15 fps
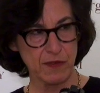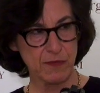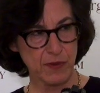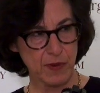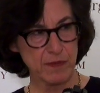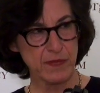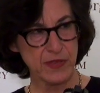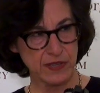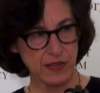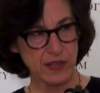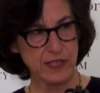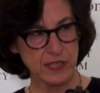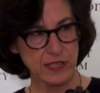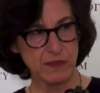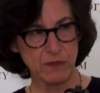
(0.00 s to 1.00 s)
from the
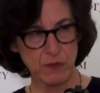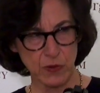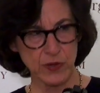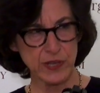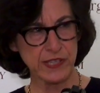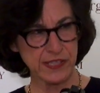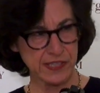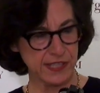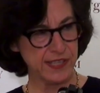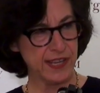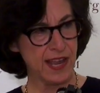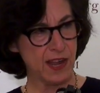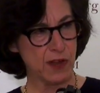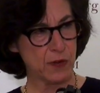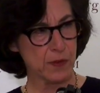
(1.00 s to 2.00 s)
1940s to
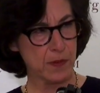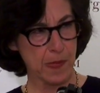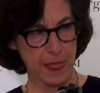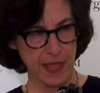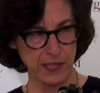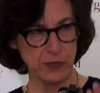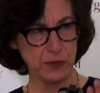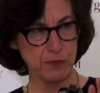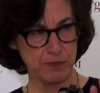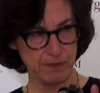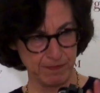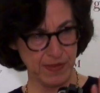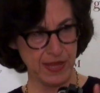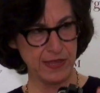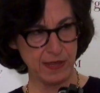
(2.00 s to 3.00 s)
now, and you
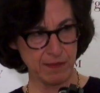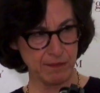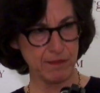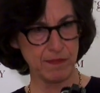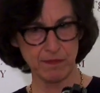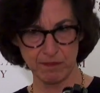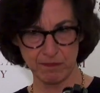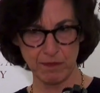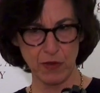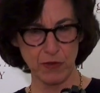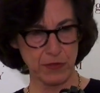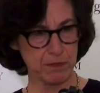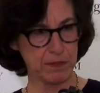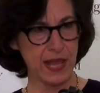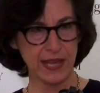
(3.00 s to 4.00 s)
made them
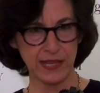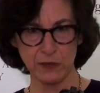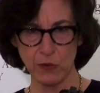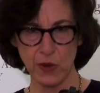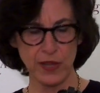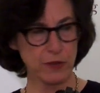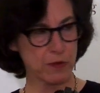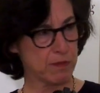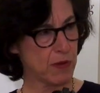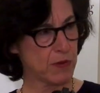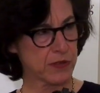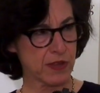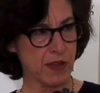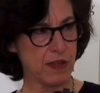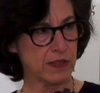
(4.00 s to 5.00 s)
both black and white or
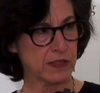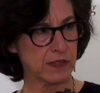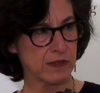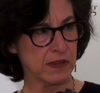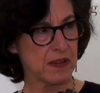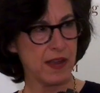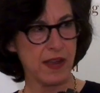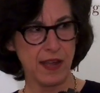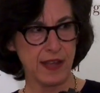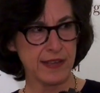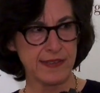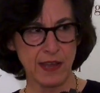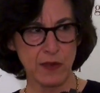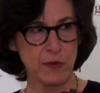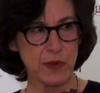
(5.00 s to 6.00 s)
both color, I
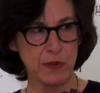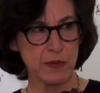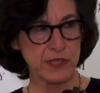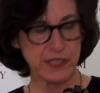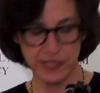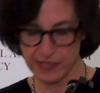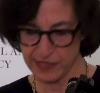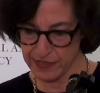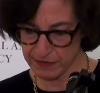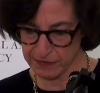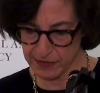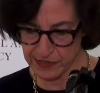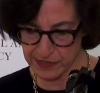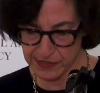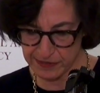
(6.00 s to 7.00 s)
doubt we would see a
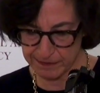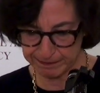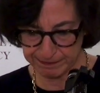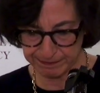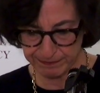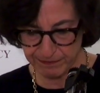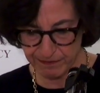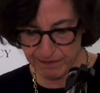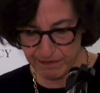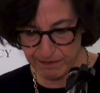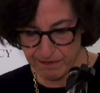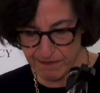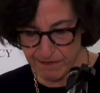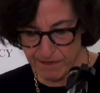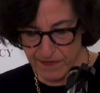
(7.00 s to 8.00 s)
difference.
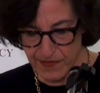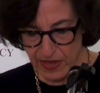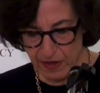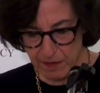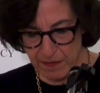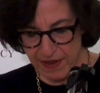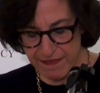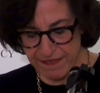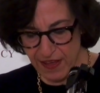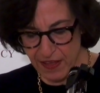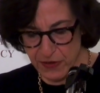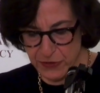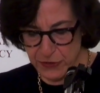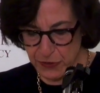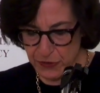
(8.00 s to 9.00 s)
My
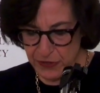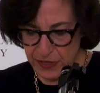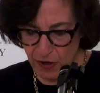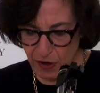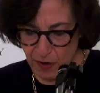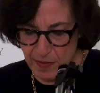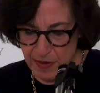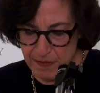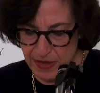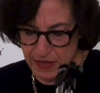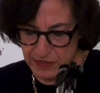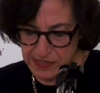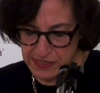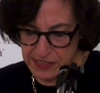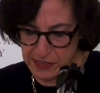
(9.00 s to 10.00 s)
father turned the army
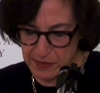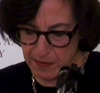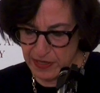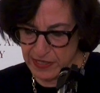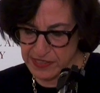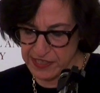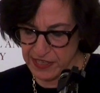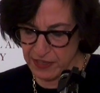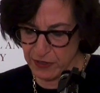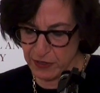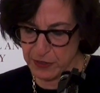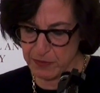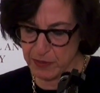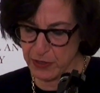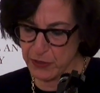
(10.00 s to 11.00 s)
mail system on its
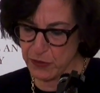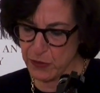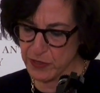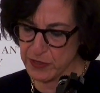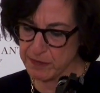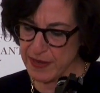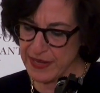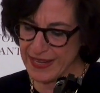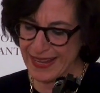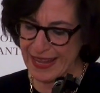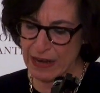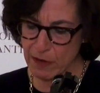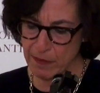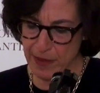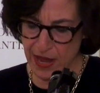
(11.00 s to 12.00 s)
ear to procure as many
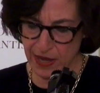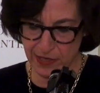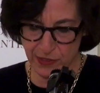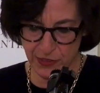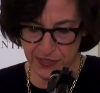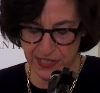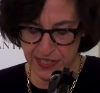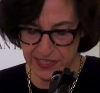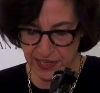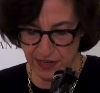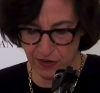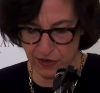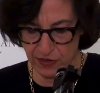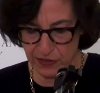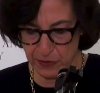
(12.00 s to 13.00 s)
care packages as he
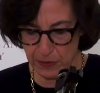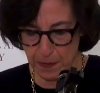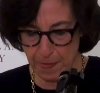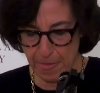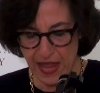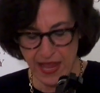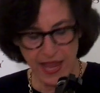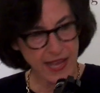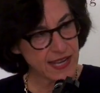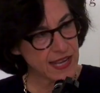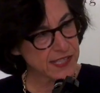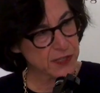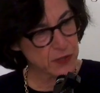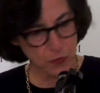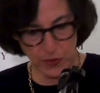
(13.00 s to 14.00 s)
could. And
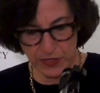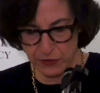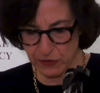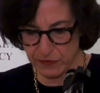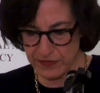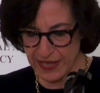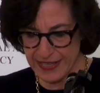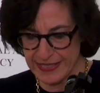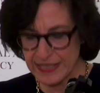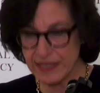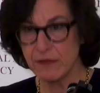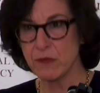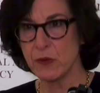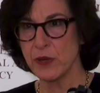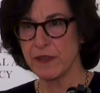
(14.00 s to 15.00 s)
as the winter of
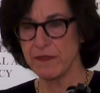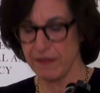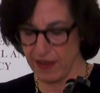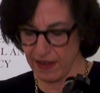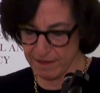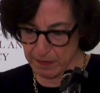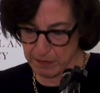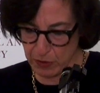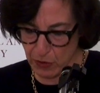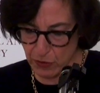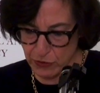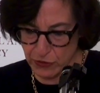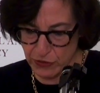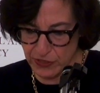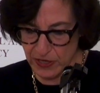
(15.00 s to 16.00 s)
1945
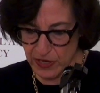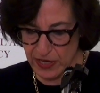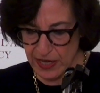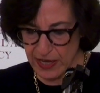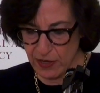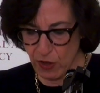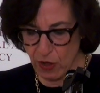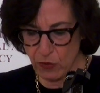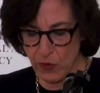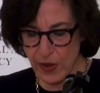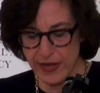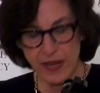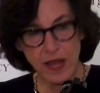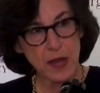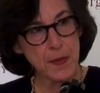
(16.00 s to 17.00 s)
approached, an
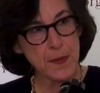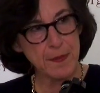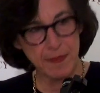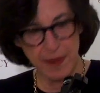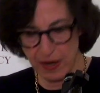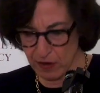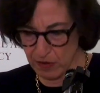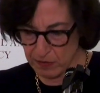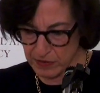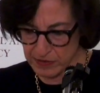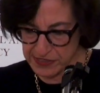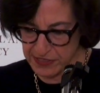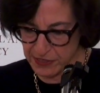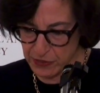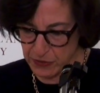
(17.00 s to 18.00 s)
already unbearable
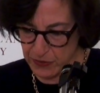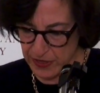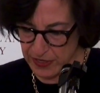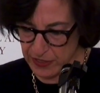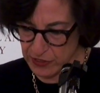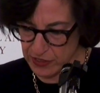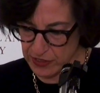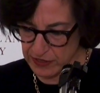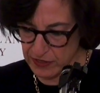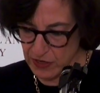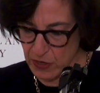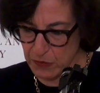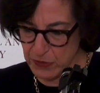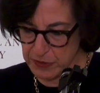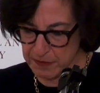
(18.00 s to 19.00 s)
situation
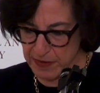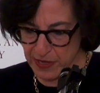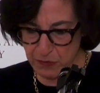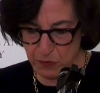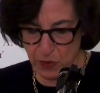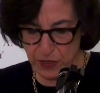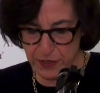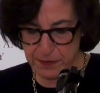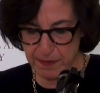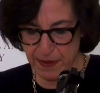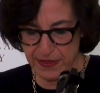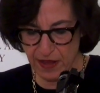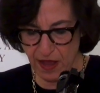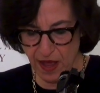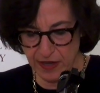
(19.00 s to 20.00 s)
was made worse
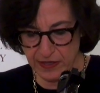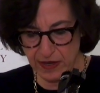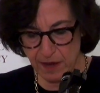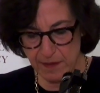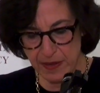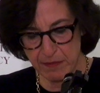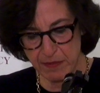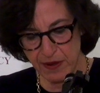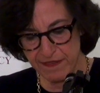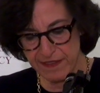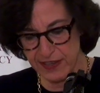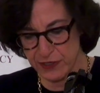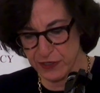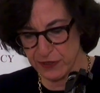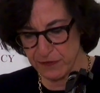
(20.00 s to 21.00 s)
by the oncoming
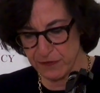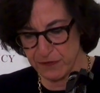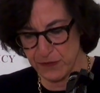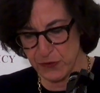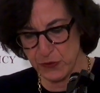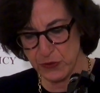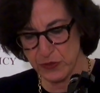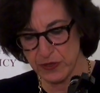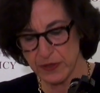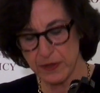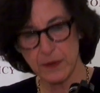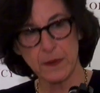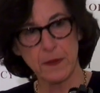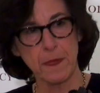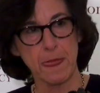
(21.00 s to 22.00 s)
privation of food,
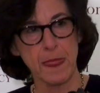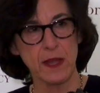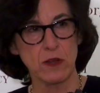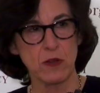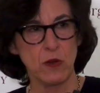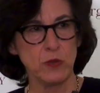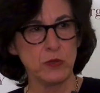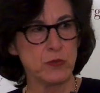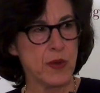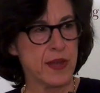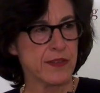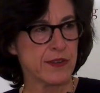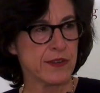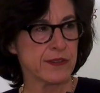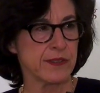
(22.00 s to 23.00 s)
cold
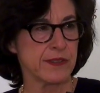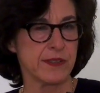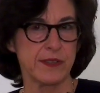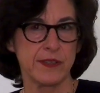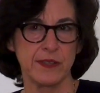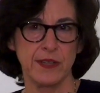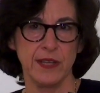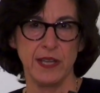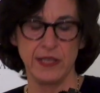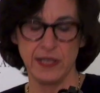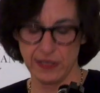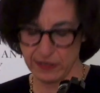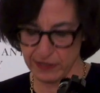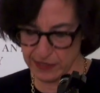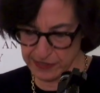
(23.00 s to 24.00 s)
weather, and
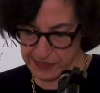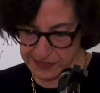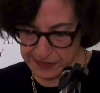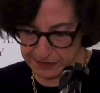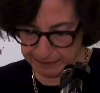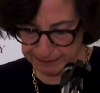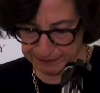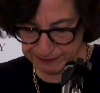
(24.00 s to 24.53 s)
illness.